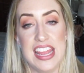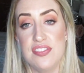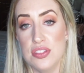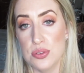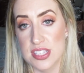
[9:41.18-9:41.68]

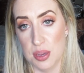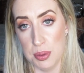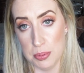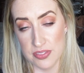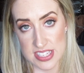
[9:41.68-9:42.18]
Even though some
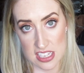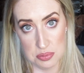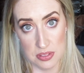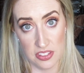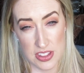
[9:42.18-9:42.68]
people have said
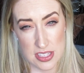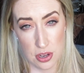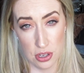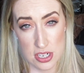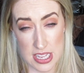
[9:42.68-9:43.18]
to me that these
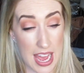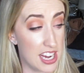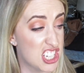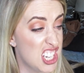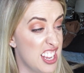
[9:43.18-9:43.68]
colours
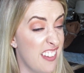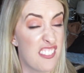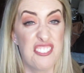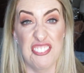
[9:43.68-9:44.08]
actually